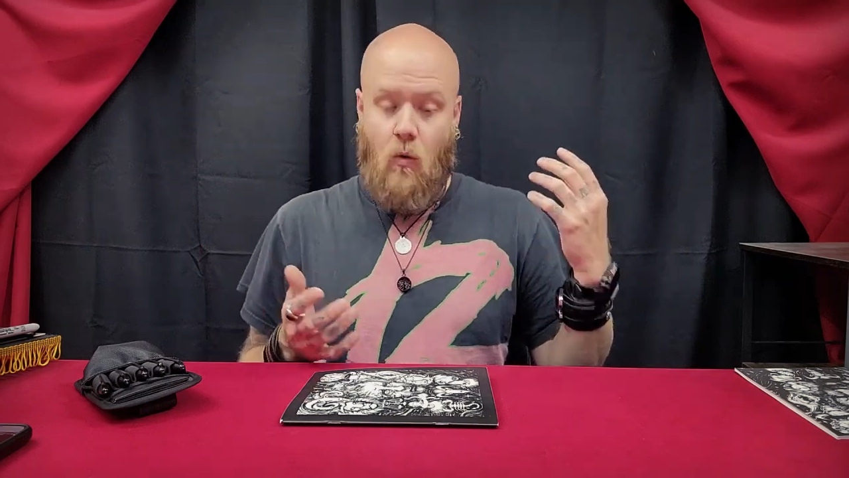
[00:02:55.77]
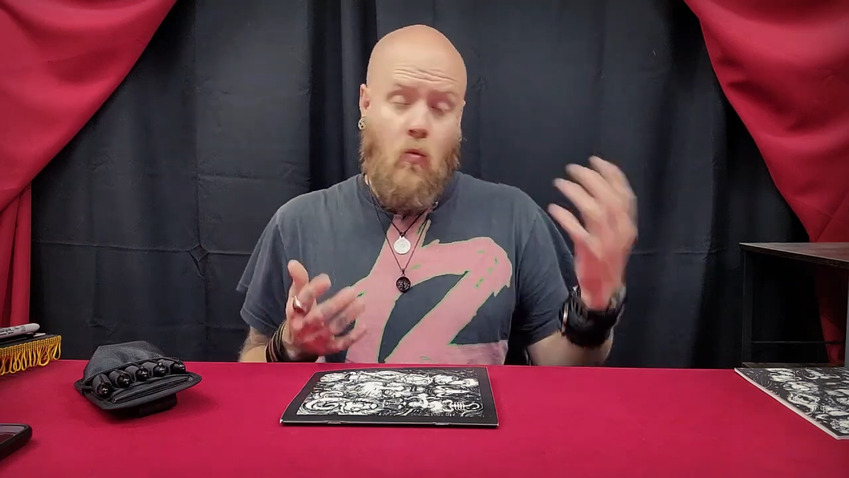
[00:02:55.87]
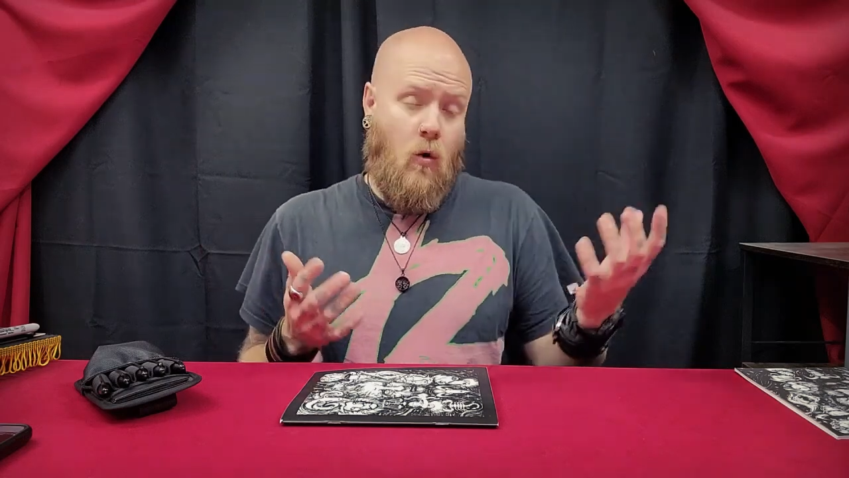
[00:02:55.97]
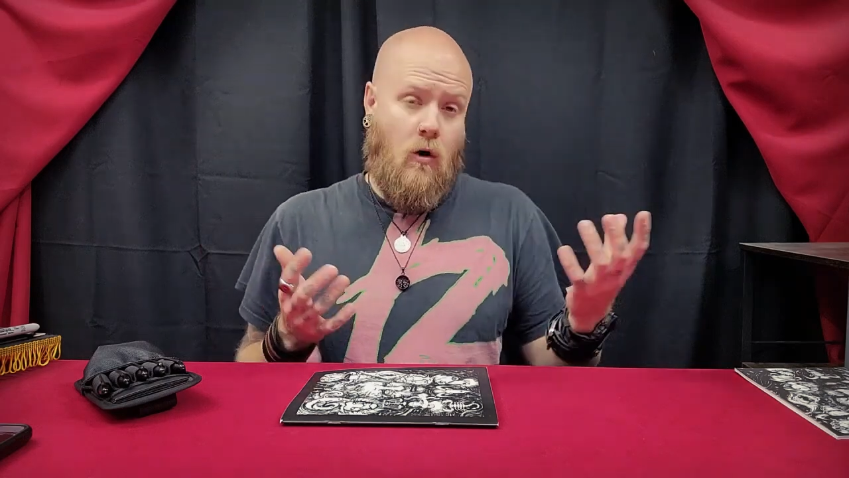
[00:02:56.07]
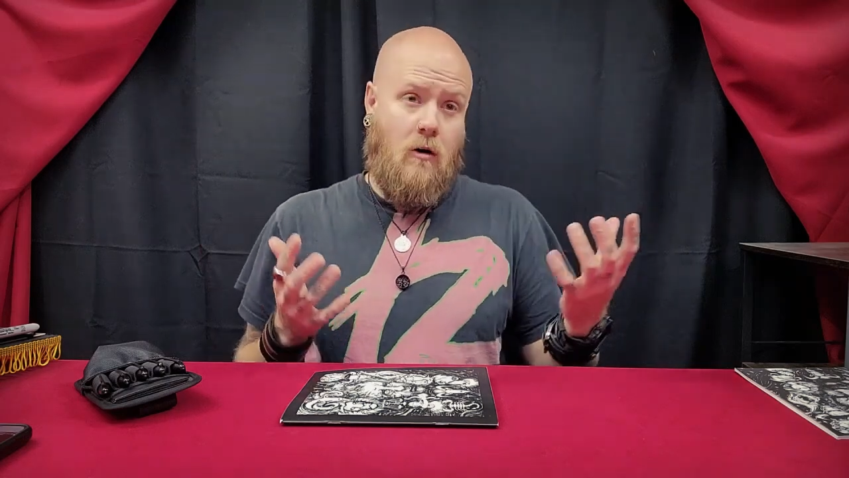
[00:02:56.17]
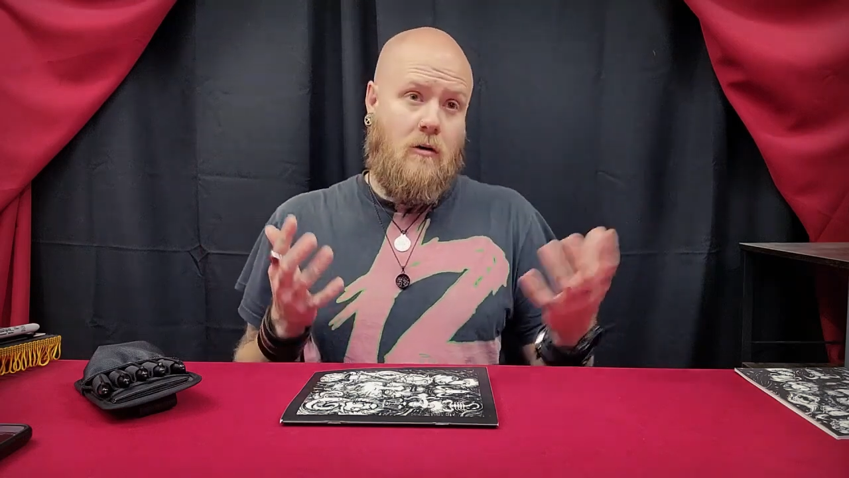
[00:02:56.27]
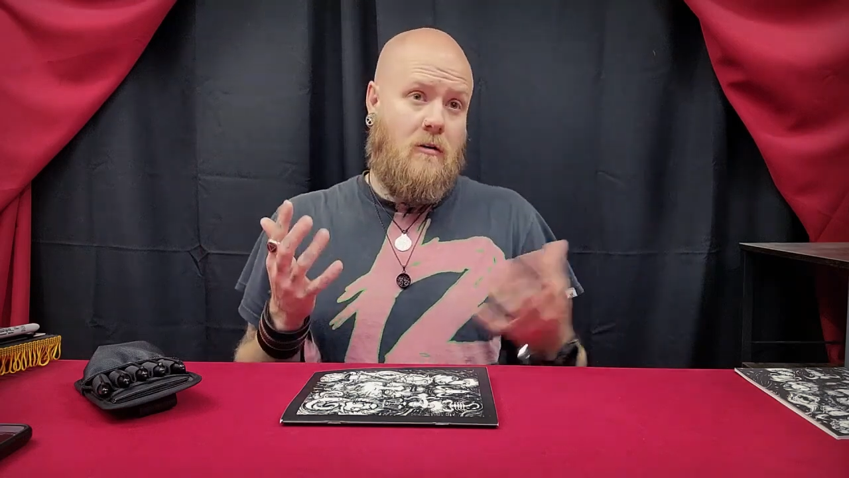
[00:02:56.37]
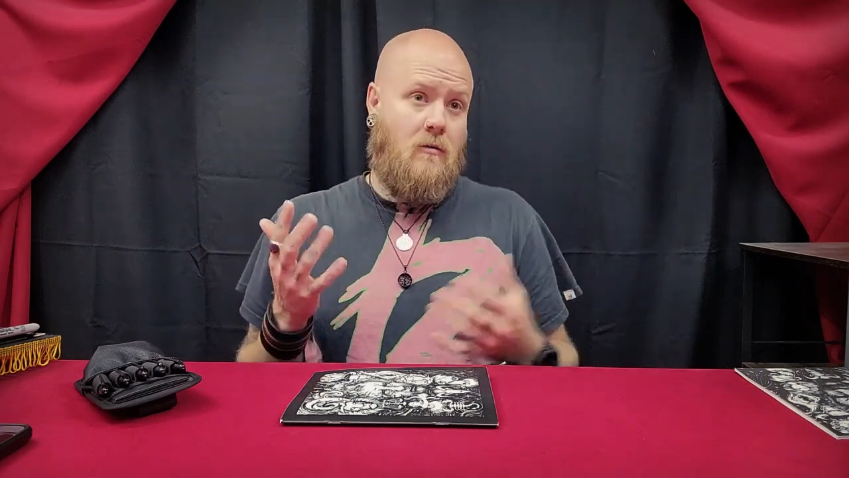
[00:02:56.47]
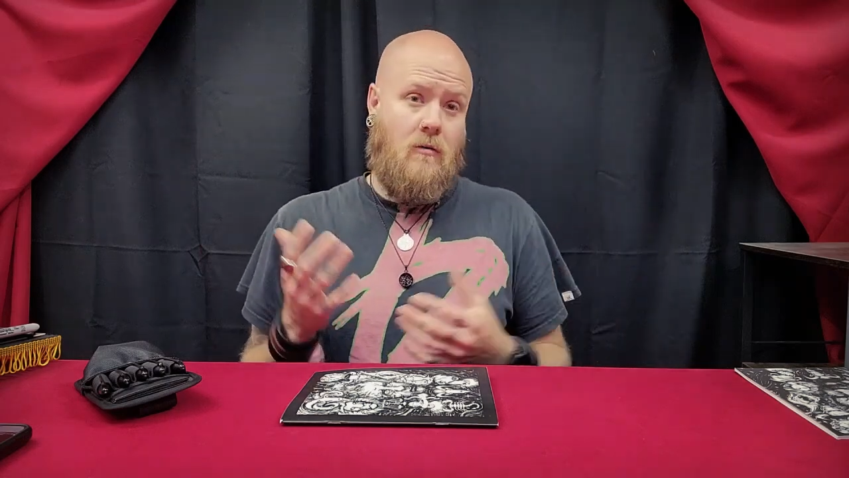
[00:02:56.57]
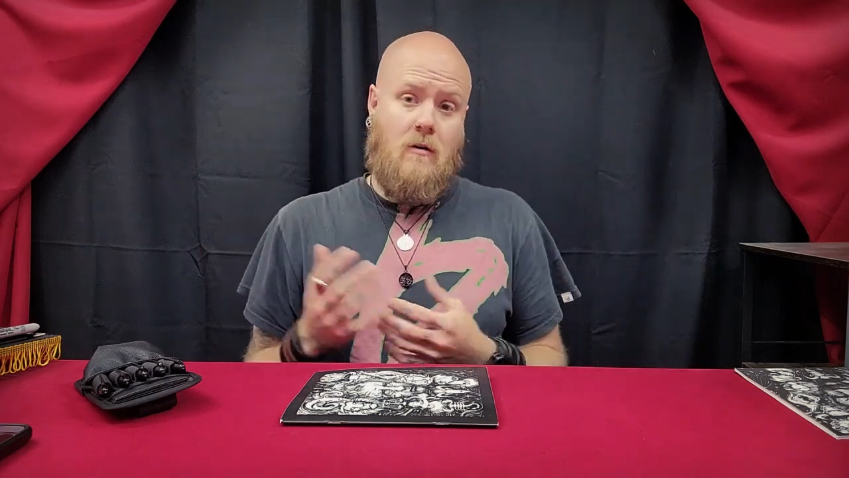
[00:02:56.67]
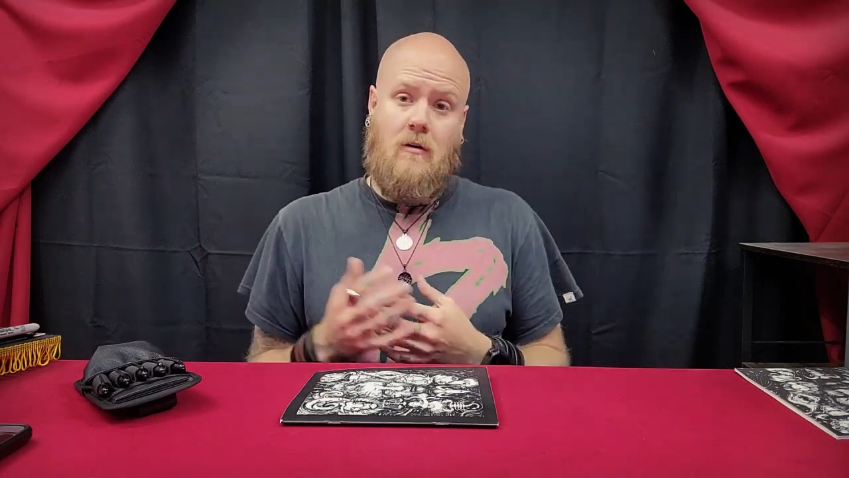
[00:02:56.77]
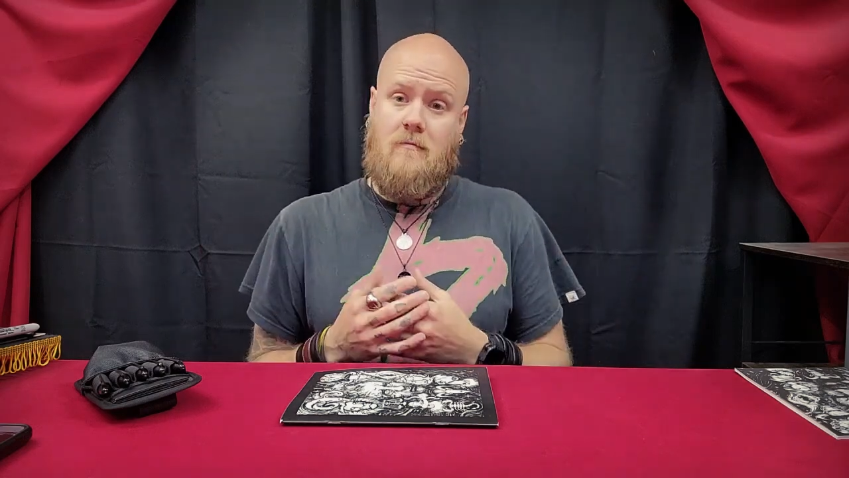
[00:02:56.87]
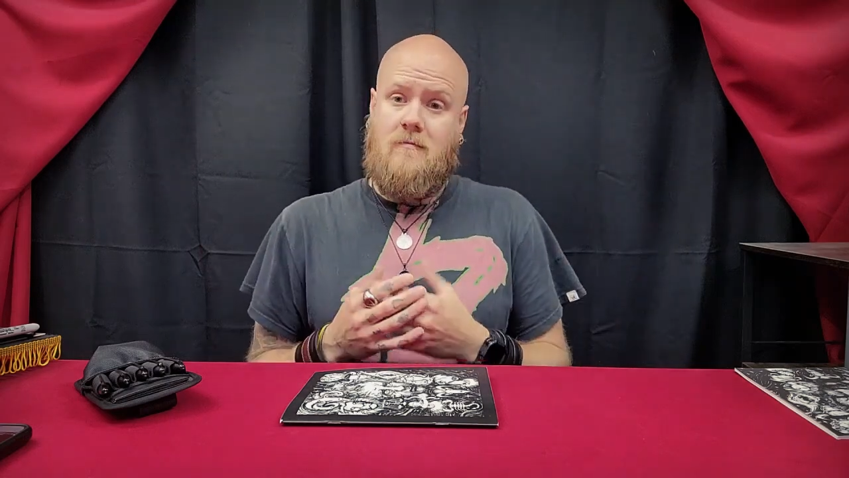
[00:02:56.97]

worn or